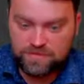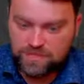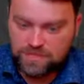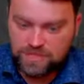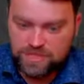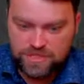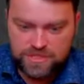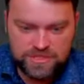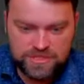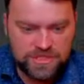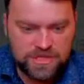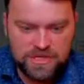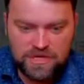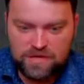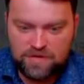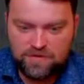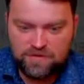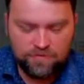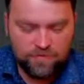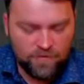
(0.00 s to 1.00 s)
which is
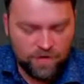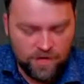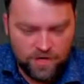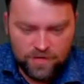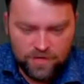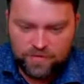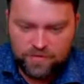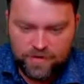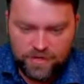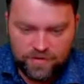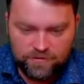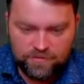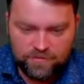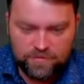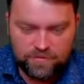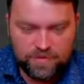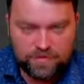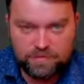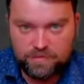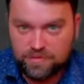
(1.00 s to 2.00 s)
far away
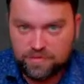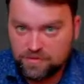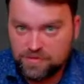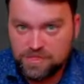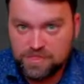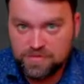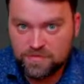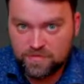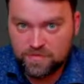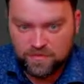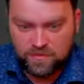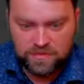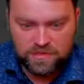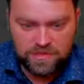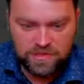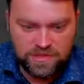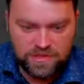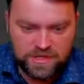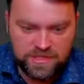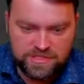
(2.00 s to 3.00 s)
from the previous
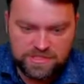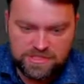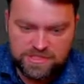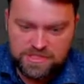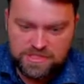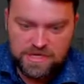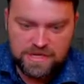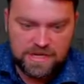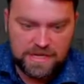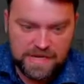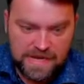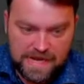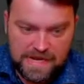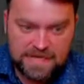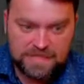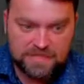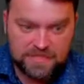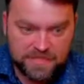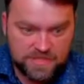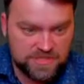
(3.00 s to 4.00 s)
front lines,
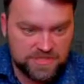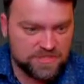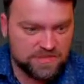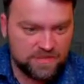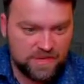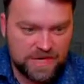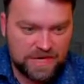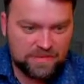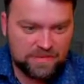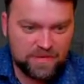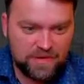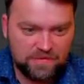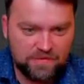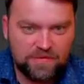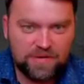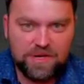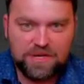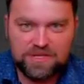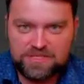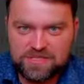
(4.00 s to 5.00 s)
and it's great, my
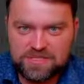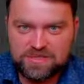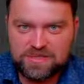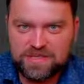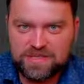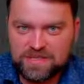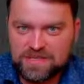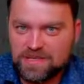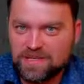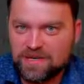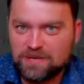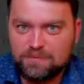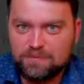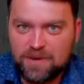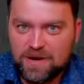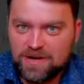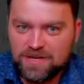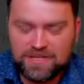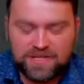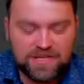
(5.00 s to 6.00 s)
friends, that they are
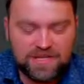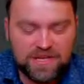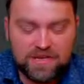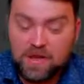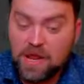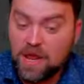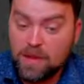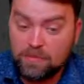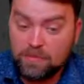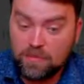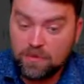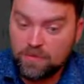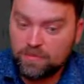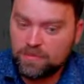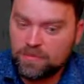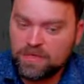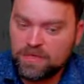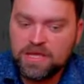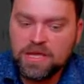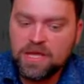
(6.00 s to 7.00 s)
panicking and
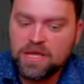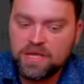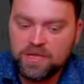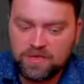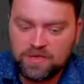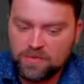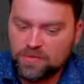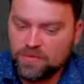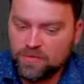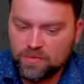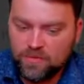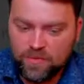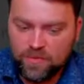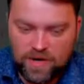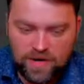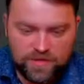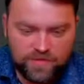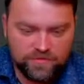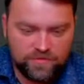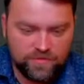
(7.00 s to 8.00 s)
probably gonna
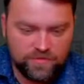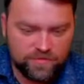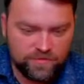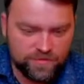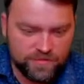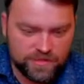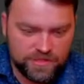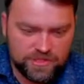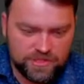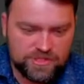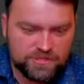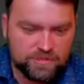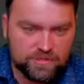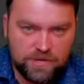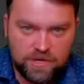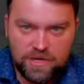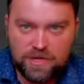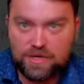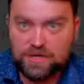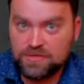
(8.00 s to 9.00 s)
run from this
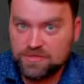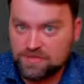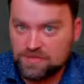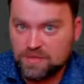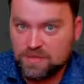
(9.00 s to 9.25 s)
part as